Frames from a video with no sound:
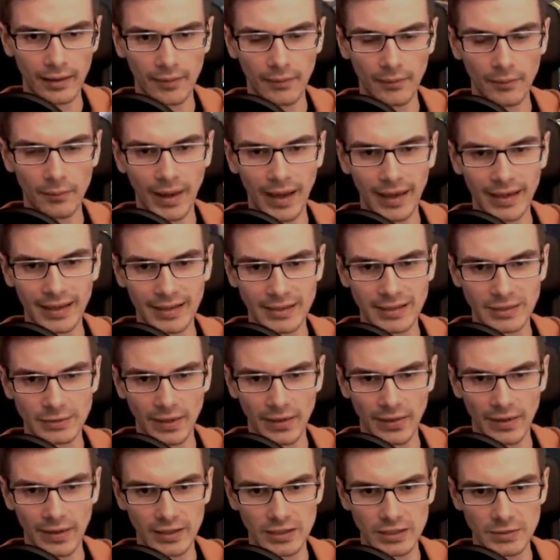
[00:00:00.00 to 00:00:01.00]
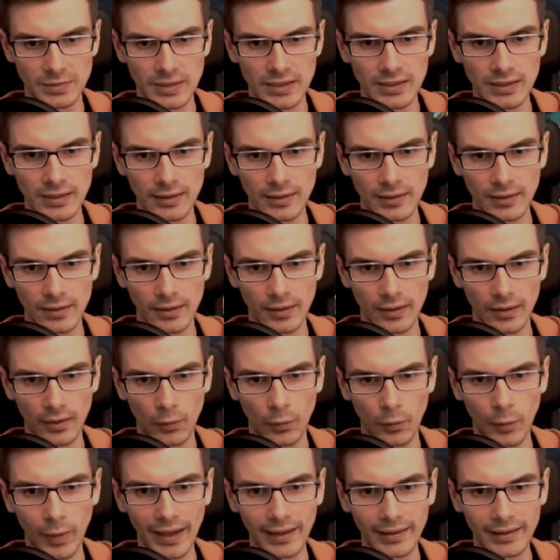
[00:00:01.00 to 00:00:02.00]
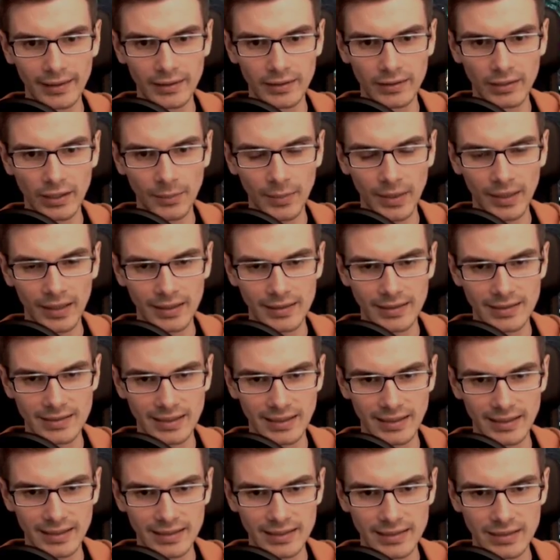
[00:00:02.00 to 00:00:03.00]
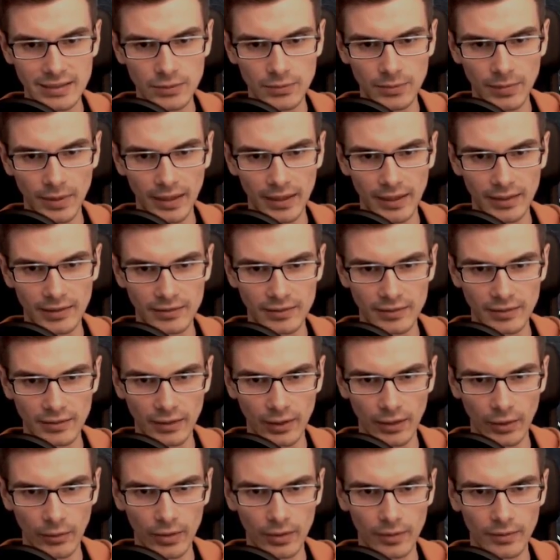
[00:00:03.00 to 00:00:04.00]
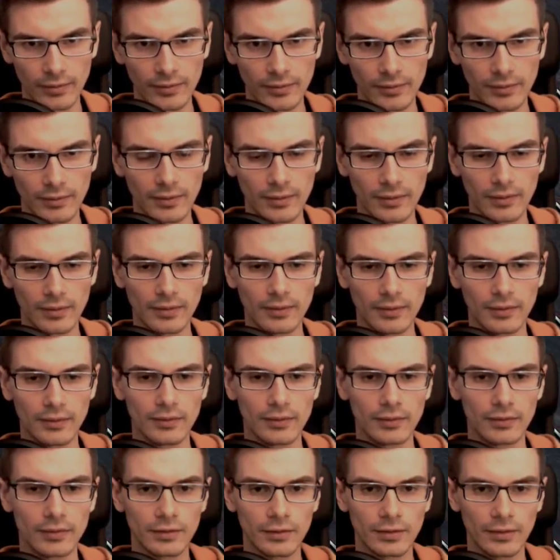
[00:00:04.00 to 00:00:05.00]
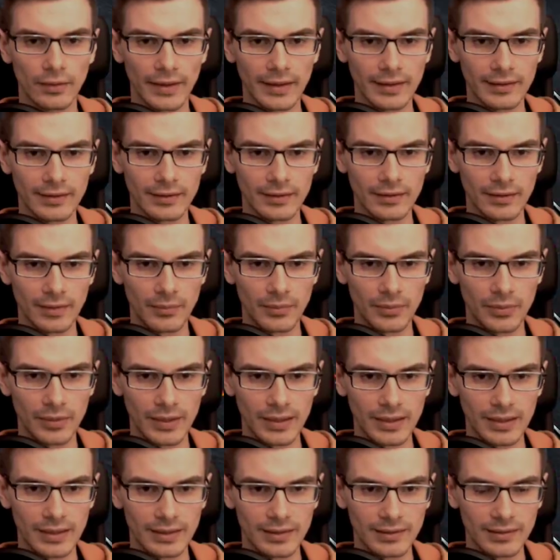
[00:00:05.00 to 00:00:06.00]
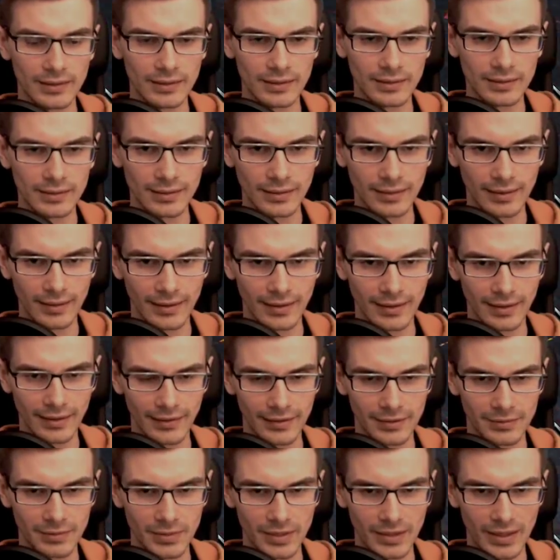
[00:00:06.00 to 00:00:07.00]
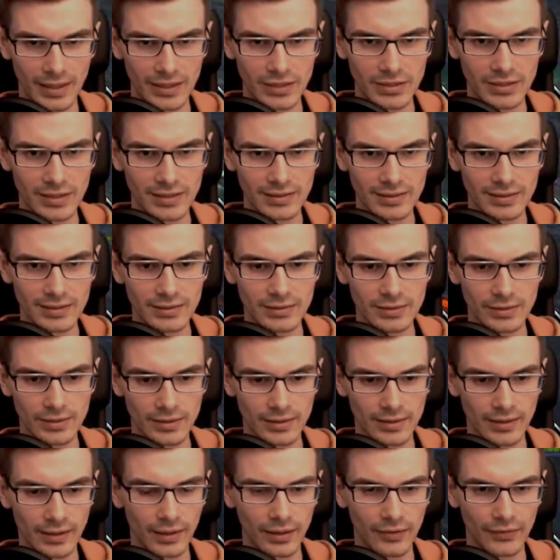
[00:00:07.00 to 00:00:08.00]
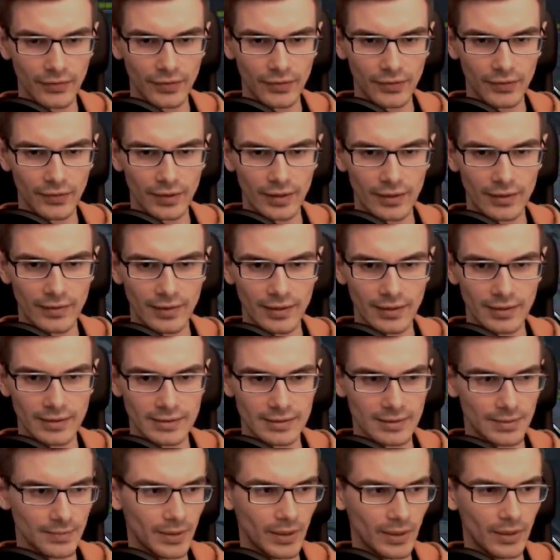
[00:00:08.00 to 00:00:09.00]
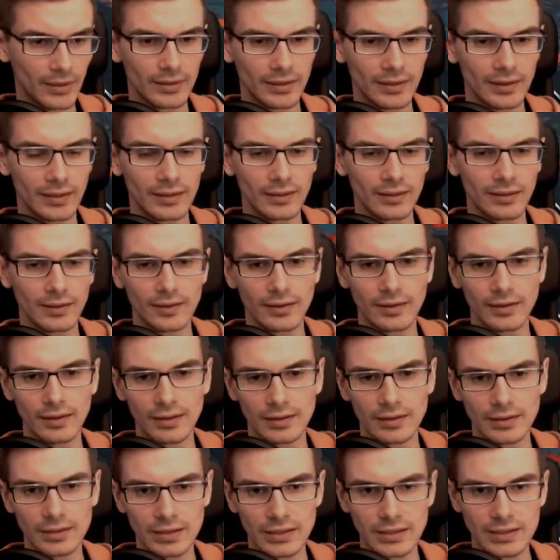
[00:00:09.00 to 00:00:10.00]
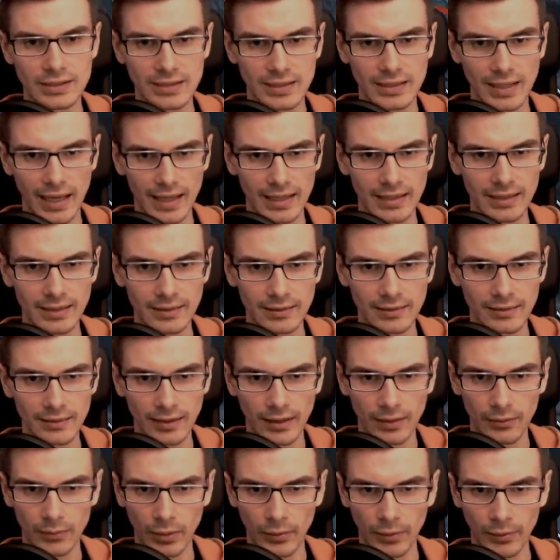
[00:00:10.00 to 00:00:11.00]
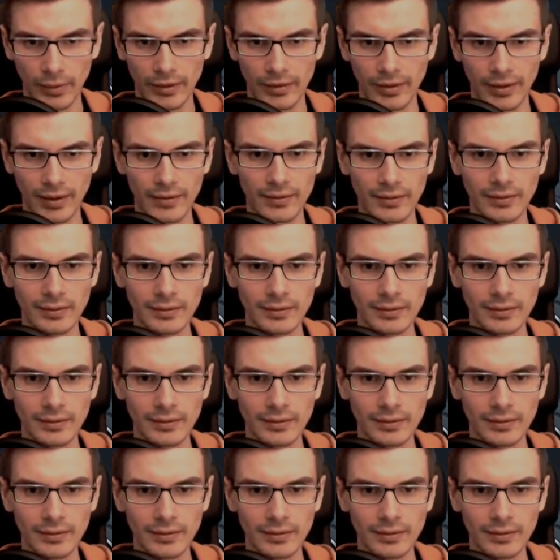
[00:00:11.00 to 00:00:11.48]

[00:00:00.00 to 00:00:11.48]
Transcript: mana as well as HP. While in combat it still heals you, but it's slower. So that's pretty decent, that's pretty interesting. So a lot of this is about sustain in one way or another.